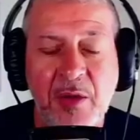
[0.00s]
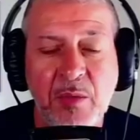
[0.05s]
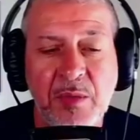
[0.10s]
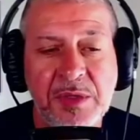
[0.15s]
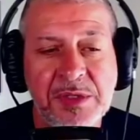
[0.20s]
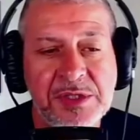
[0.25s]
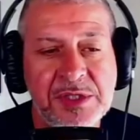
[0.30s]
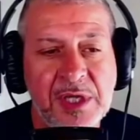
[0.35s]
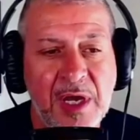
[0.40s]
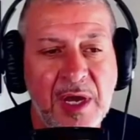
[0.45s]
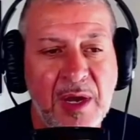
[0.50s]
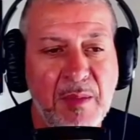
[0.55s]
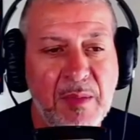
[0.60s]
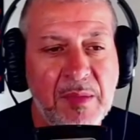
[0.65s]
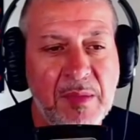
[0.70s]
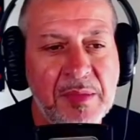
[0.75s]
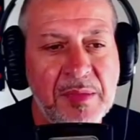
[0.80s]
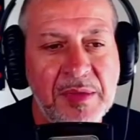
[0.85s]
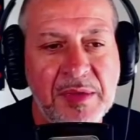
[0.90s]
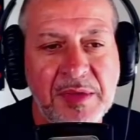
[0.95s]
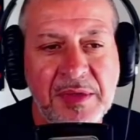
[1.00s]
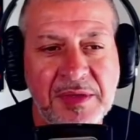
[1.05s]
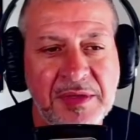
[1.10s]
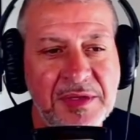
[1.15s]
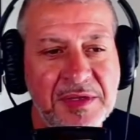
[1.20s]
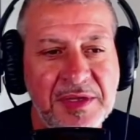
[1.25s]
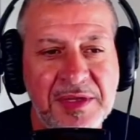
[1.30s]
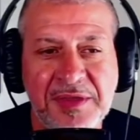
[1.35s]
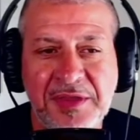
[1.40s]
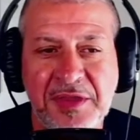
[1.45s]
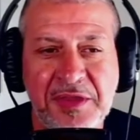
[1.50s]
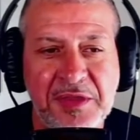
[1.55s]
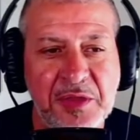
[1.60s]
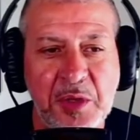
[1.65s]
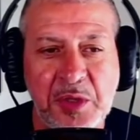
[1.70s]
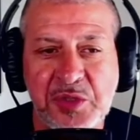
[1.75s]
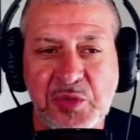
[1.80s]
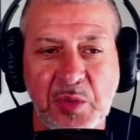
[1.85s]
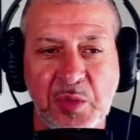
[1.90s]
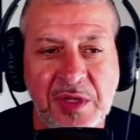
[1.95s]
was,
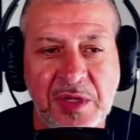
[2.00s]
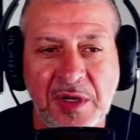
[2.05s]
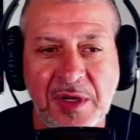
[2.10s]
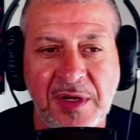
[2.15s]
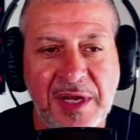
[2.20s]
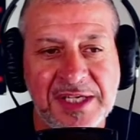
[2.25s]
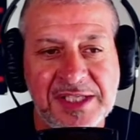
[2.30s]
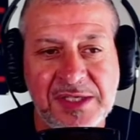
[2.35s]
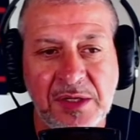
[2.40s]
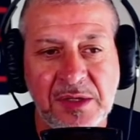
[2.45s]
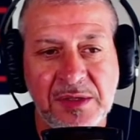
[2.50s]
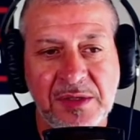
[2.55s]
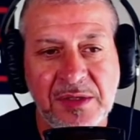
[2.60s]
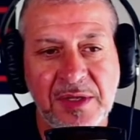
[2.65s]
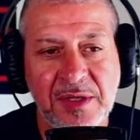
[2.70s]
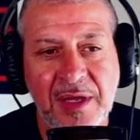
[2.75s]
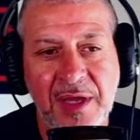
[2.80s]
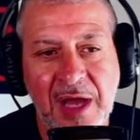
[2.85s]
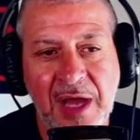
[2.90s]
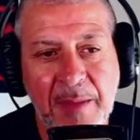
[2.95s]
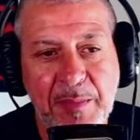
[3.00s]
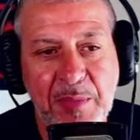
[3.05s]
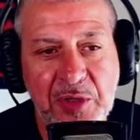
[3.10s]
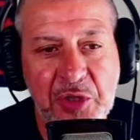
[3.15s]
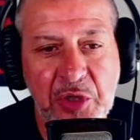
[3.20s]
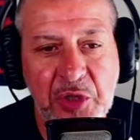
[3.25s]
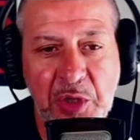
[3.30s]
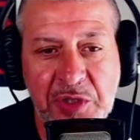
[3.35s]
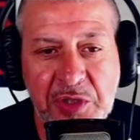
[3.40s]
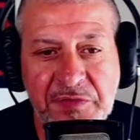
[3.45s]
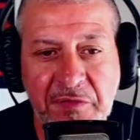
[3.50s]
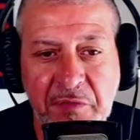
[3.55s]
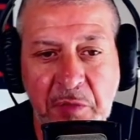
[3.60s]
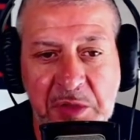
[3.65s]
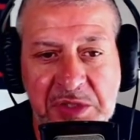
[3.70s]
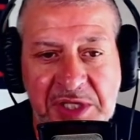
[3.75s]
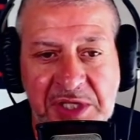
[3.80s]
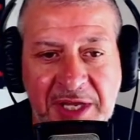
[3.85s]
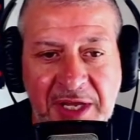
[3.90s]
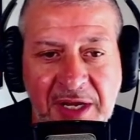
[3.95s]
those were nice little opportunities for
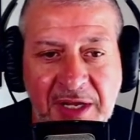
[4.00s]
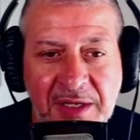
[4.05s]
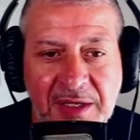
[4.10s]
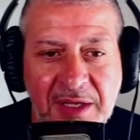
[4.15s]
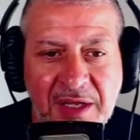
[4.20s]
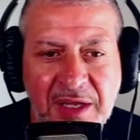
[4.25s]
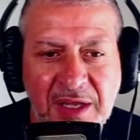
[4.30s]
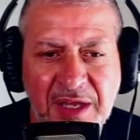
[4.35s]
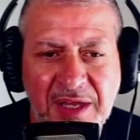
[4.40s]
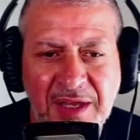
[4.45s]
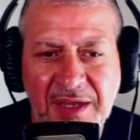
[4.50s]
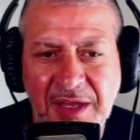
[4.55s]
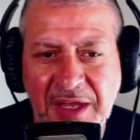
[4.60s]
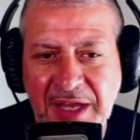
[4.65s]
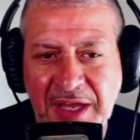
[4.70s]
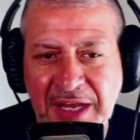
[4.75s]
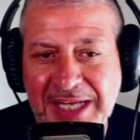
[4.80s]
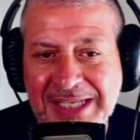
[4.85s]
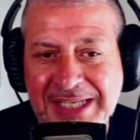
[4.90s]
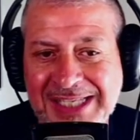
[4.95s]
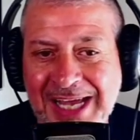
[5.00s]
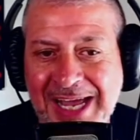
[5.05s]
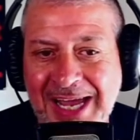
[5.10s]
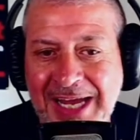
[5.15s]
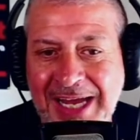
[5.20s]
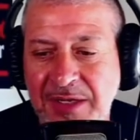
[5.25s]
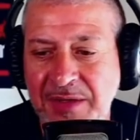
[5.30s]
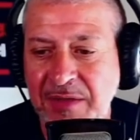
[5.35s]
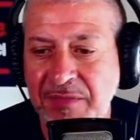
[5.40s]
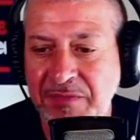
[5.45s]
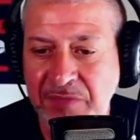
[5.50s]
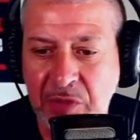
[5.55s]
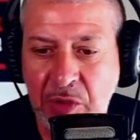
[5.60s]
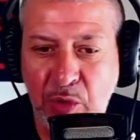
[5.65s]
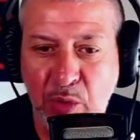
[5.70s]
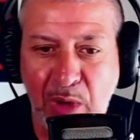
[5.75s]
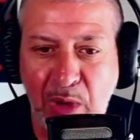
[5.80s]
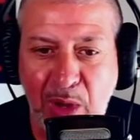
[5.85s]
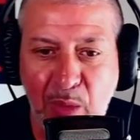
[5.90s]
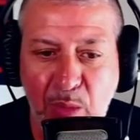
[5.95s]
folks to get an inside
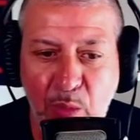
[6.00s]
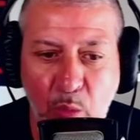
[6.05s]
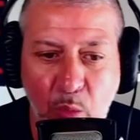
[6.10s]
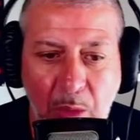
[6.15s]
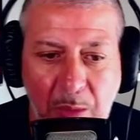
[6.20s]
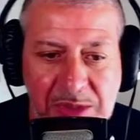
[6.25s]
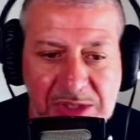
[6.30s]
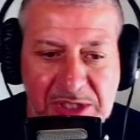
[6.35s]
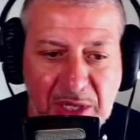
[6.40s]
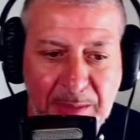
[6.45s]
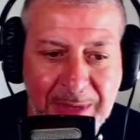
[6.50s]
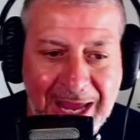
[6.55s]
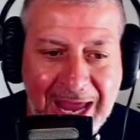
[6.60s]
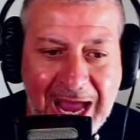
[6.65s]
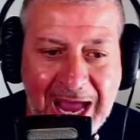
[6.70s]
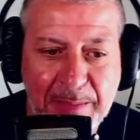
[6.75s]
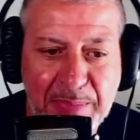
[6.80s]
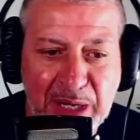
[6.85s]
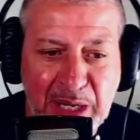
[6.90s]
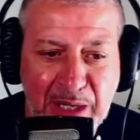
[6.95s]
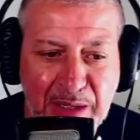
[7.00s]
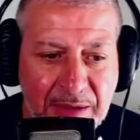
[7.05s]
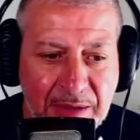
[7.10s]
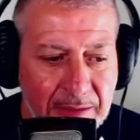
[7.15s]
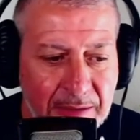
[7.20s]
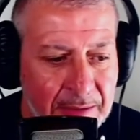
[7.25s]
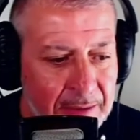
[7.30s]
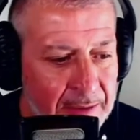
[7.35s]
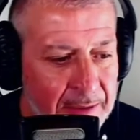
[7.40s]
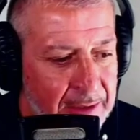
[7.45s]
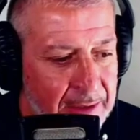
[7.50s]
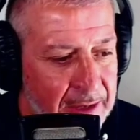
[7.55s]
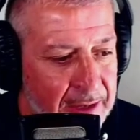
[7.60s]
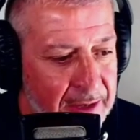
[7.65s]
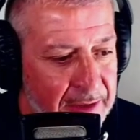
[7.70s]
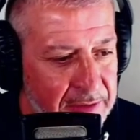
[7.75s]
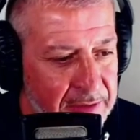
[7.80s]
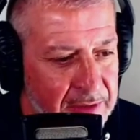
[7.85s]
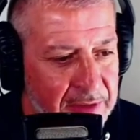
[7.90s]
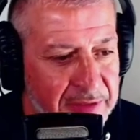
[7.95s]
view on what was going to be happening.
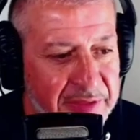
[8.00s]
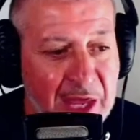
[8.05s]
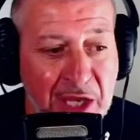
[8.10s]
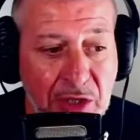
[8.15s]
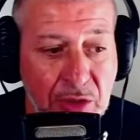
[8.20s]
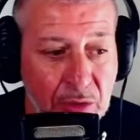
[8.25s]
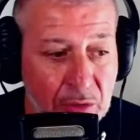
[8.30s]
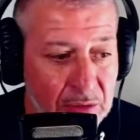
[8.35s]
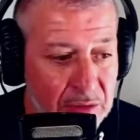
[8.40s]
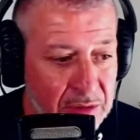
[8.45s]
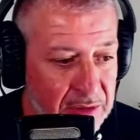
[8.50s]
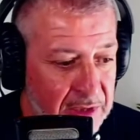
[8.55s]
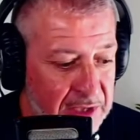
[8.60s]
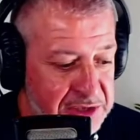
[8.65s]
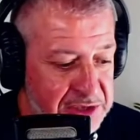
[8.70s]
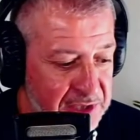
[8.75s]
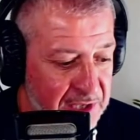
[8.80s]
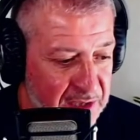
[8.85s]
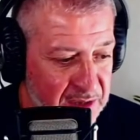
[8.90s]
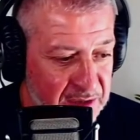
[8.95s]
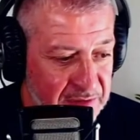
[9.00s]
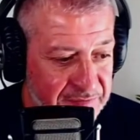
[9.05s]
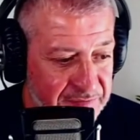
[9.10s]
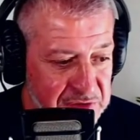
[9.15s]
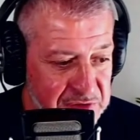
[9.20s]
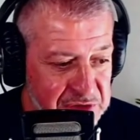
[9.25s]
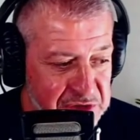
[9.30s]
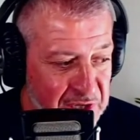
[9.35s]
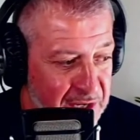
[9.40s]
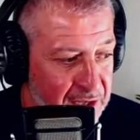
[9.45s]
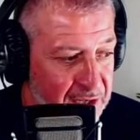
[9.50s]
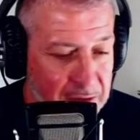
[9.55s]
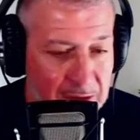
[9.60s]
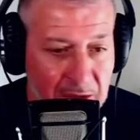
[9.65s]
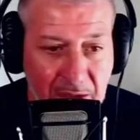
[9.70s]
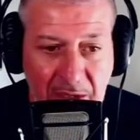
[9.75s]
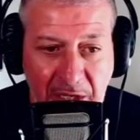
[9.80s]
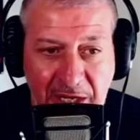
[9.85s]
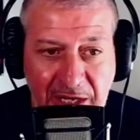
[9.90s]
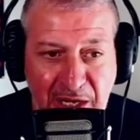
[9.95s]
Thank you, incidentally, for shining a
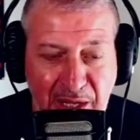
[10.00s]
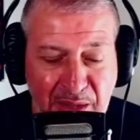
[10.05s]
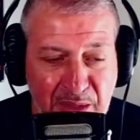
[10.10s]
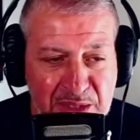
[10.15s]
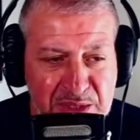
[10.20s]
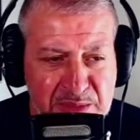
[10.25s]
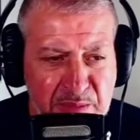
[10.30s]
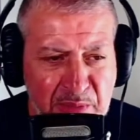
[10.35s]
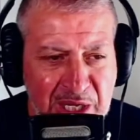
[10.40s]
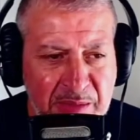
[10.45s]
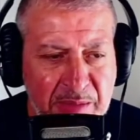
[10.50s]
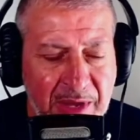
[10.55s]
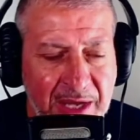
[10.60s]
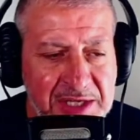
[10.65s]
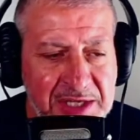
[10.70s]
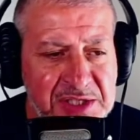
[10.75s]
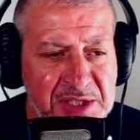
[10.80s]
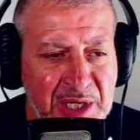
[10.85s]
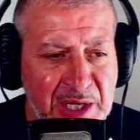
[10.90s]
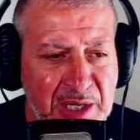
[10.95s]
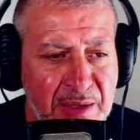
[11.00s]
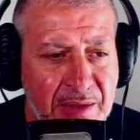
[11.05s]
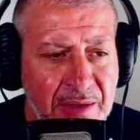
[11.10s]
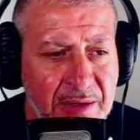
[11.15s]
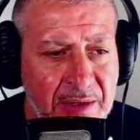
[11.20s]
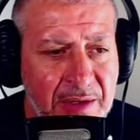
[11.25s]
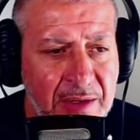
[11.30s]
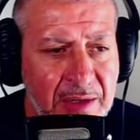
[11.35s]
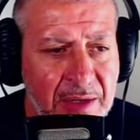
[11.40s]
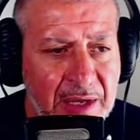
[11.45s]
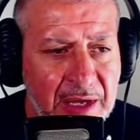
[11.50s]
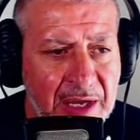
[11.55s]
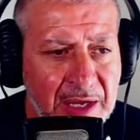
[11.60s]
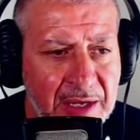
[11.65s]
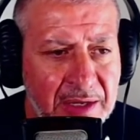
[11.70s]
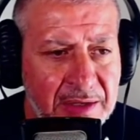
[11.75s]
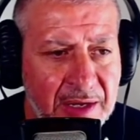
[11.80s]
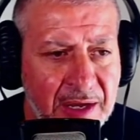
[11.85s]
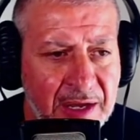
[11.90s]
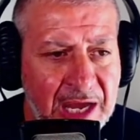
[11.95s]
little light on this mini bike scene
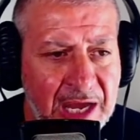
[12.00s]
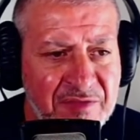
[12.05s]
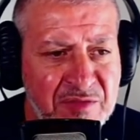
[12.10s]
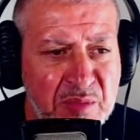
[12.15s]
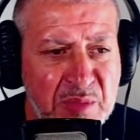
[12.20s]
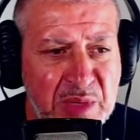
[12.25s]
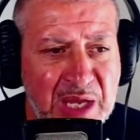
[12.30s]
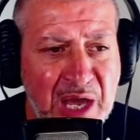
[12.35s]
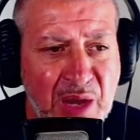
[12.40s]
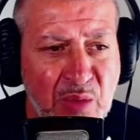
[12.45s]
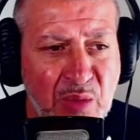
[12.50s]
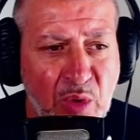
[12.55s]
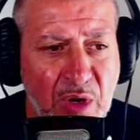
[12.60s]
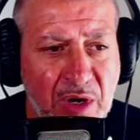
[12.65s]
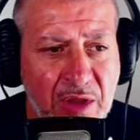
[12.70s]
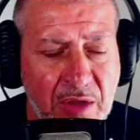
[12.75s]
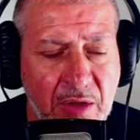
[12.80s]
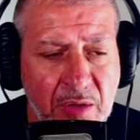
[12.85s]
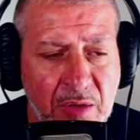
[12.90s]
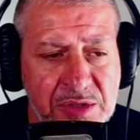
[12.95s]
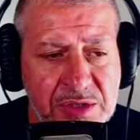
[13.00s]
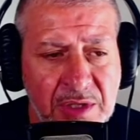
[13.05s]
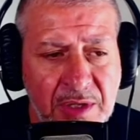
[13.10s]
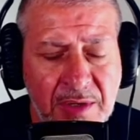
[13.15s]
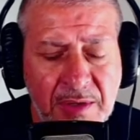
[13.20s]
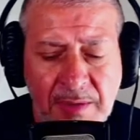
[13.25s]
and having me on one of those.